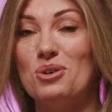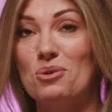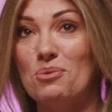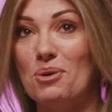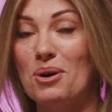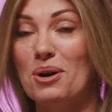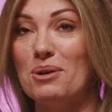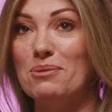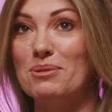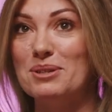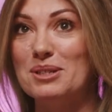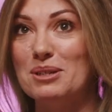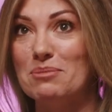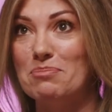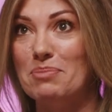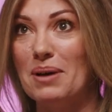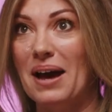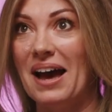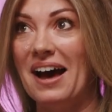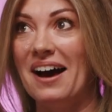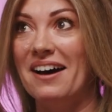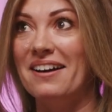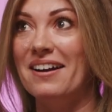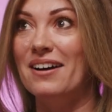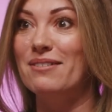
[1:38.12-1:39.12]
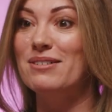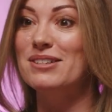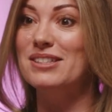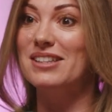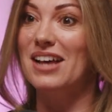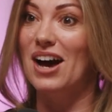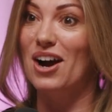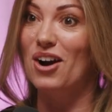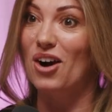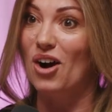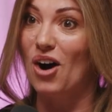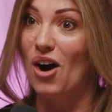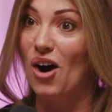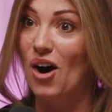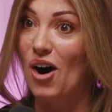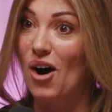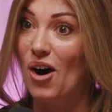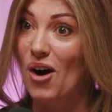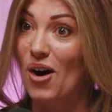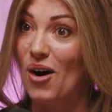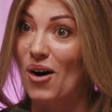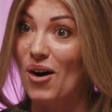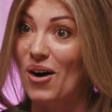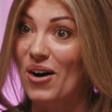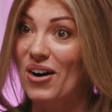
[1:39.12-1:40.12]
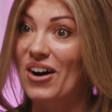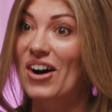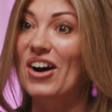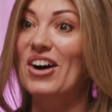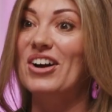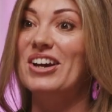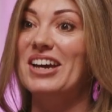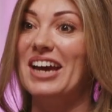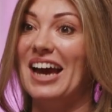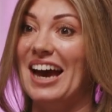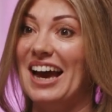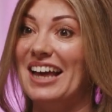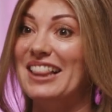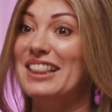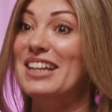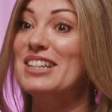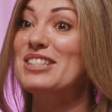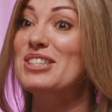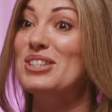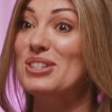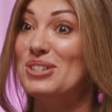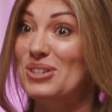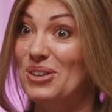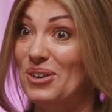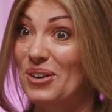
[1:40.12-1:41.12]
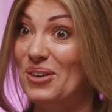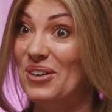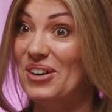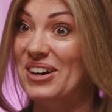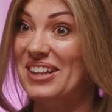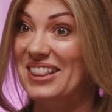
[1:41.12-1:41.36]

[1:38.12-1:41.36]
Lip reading: what it was about, I was like, oh, okay, let's talk